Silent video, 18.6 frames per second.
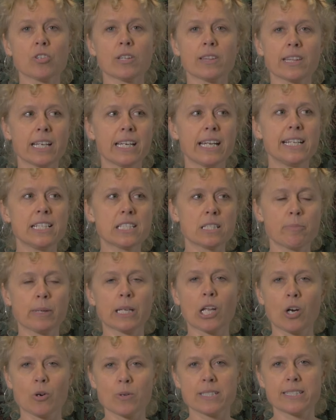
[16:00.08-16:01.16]
that there needs to be
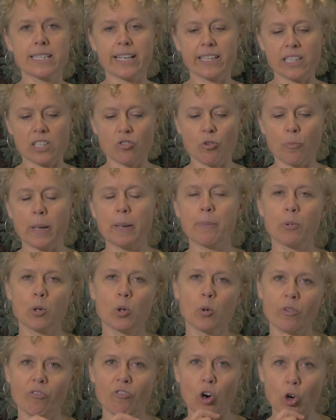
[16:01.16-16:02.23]
lower standards for people
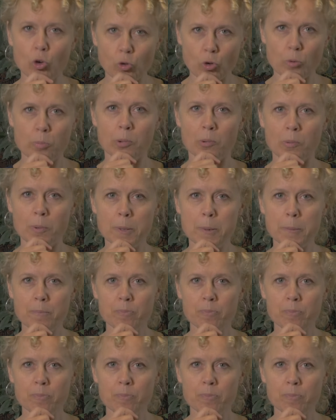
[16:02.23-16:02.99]
who are vulnerable.